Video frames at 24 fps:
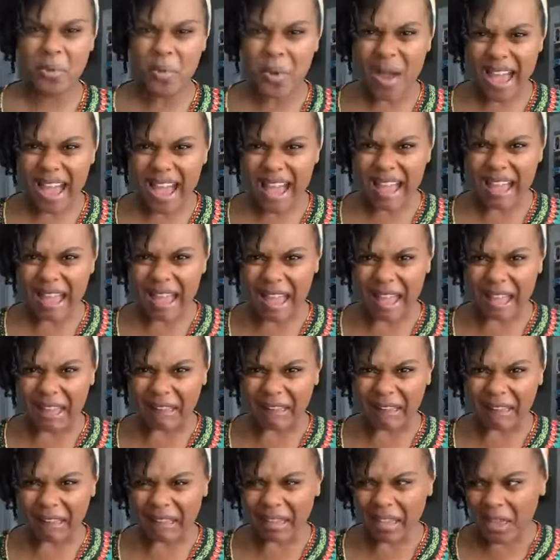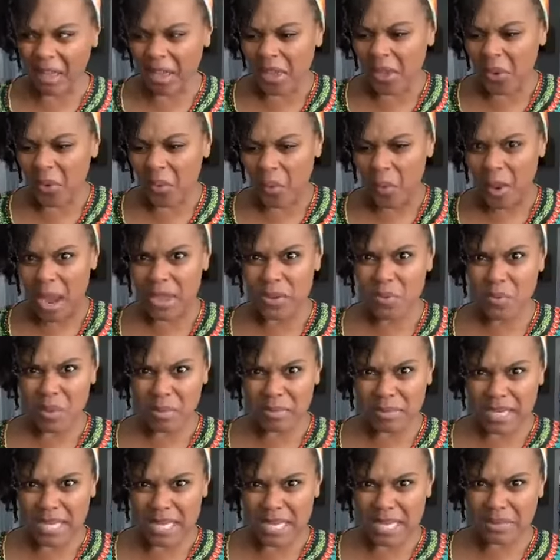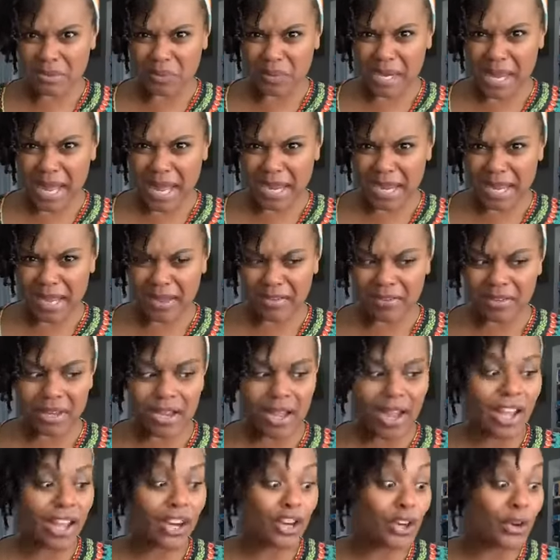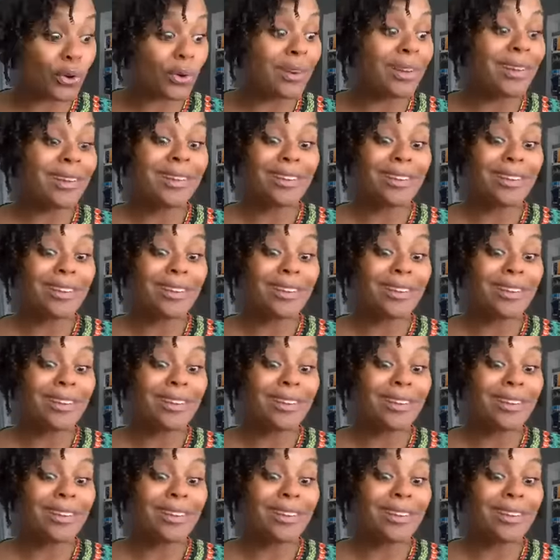Why? Why you want me to eat it without avocado?